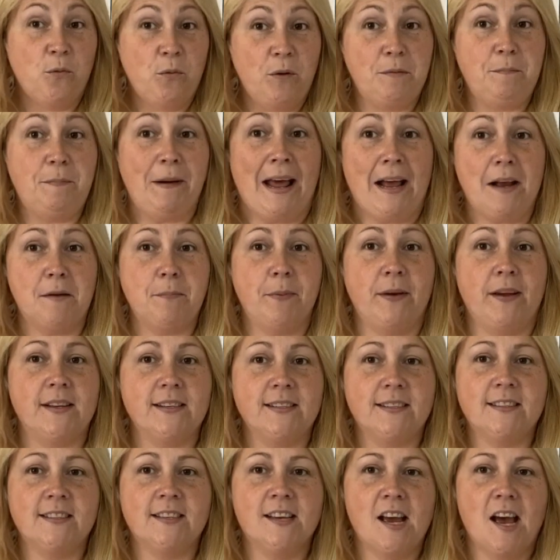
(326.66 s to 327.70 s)
With black
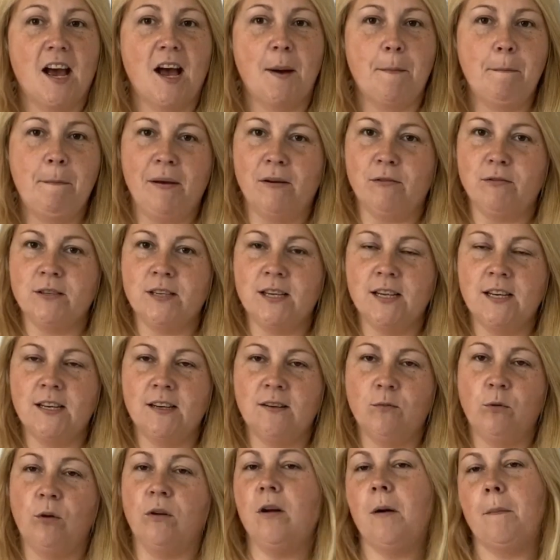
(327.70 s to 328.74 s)
bits built in.
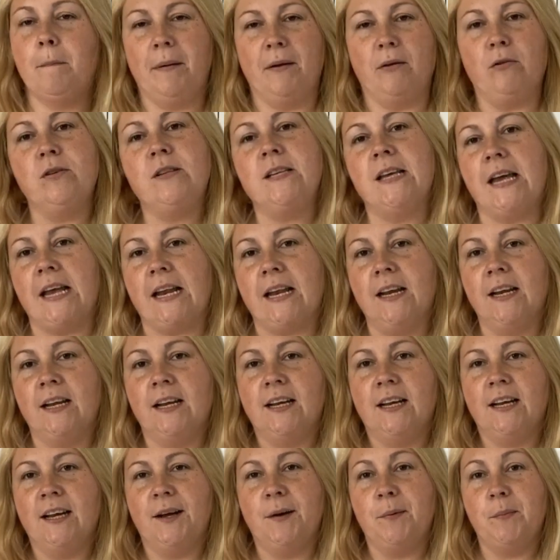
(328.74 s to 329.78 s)
Well, not built in,
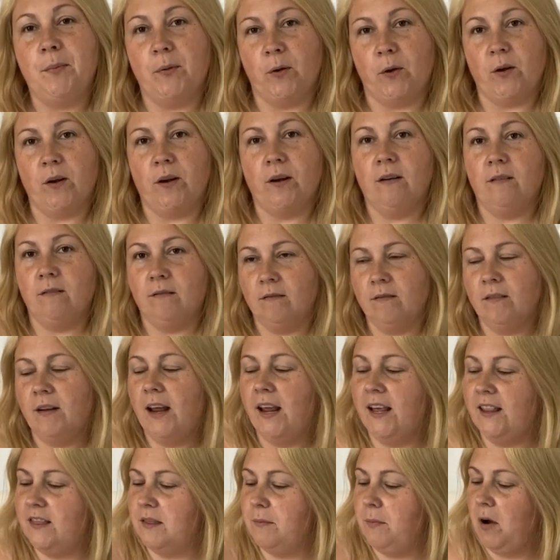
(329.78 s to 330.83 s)
but
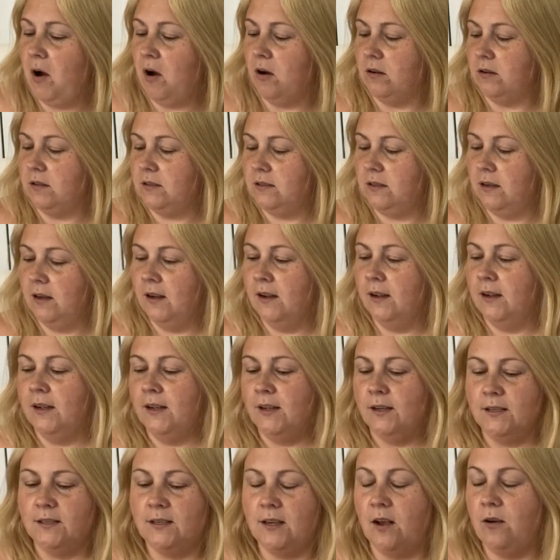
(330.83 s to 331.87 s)
in the box.
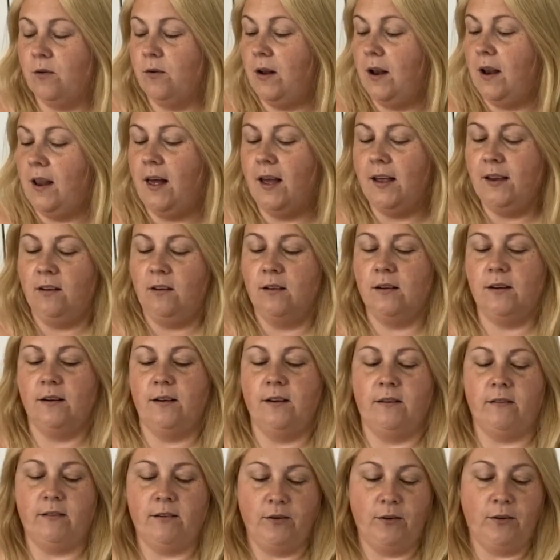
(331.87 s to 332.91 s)
So, like on a
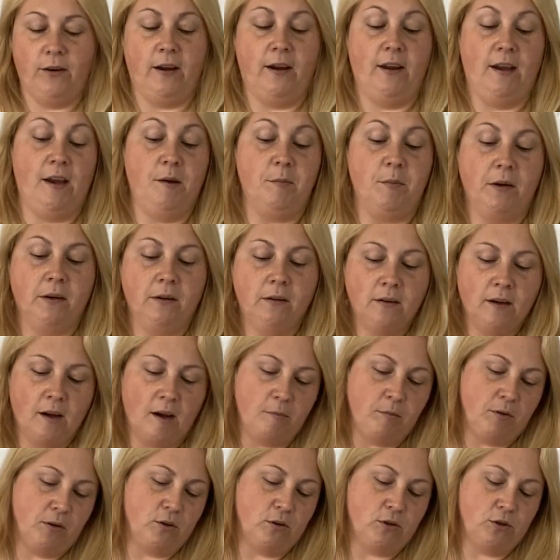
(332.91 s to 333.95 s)
No UK Gamer,
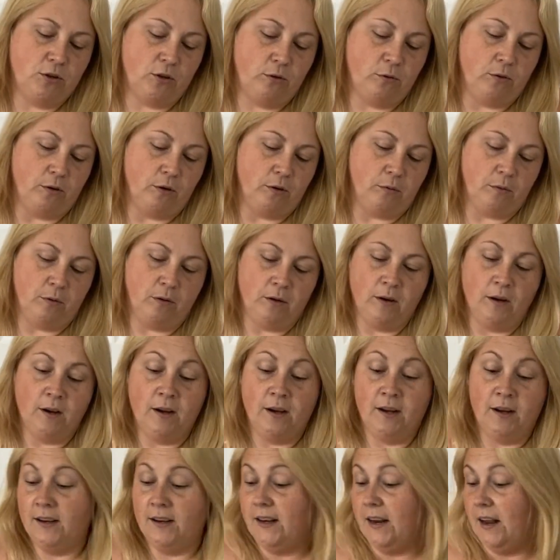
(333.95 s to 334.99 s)
I'm going to show you.
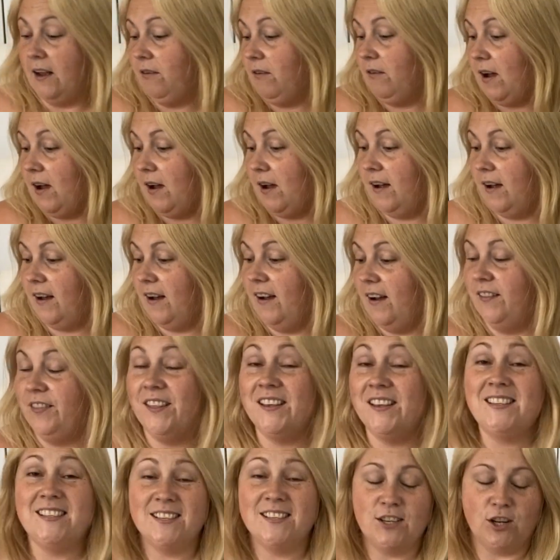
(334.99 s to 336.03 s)
Now,
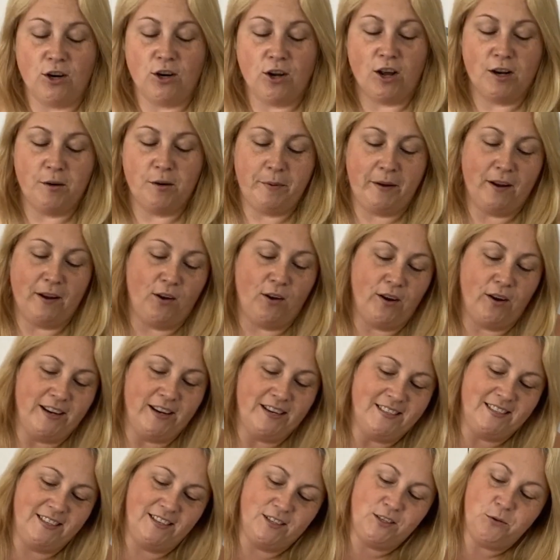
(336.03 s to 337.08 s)
this is going to be a lot
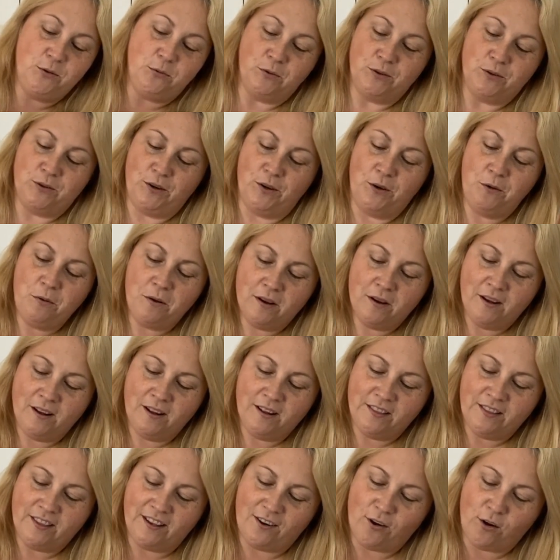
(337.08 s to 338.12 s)
easier to undo
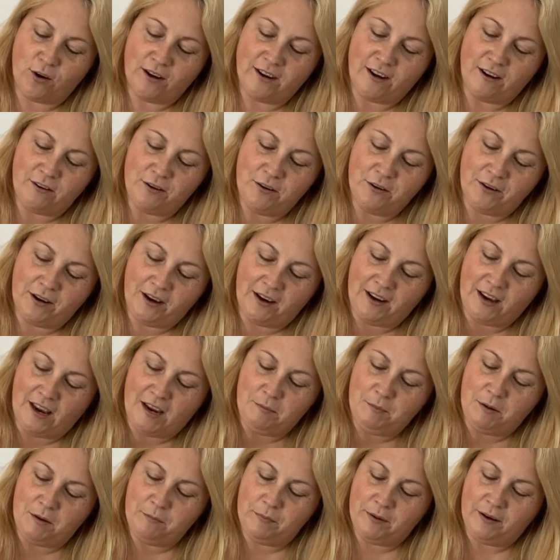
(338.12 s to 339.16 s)
than on a No UK
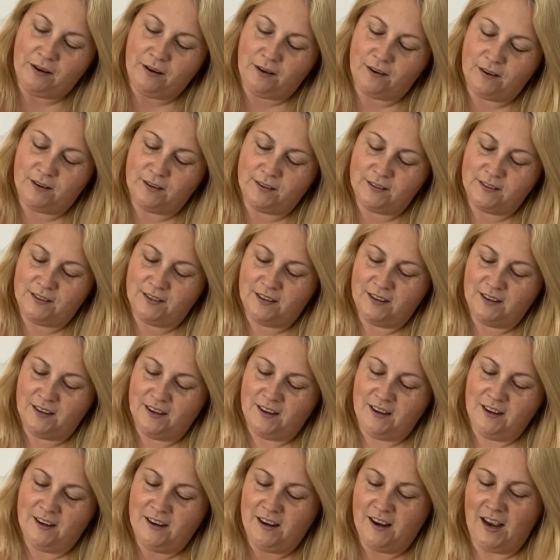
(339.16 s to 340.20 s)
Gamer because
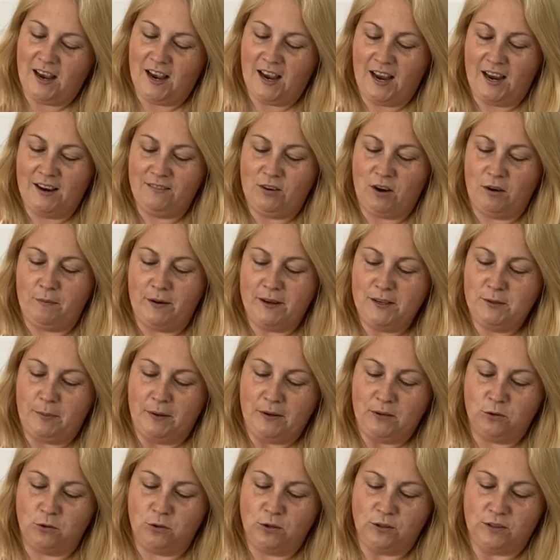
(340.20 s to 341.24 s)
I've got my
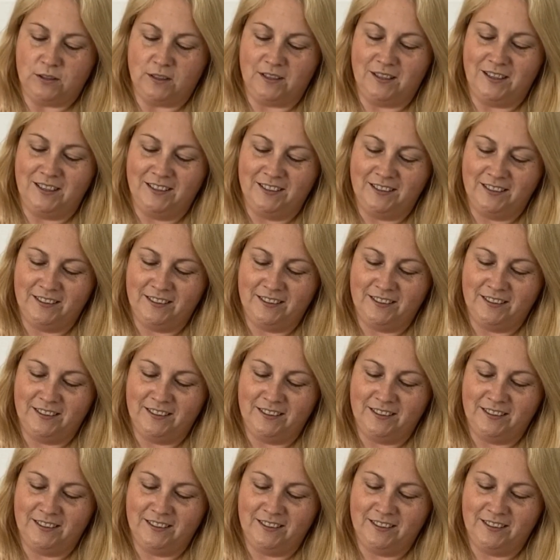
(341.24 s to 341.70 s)
special cutter.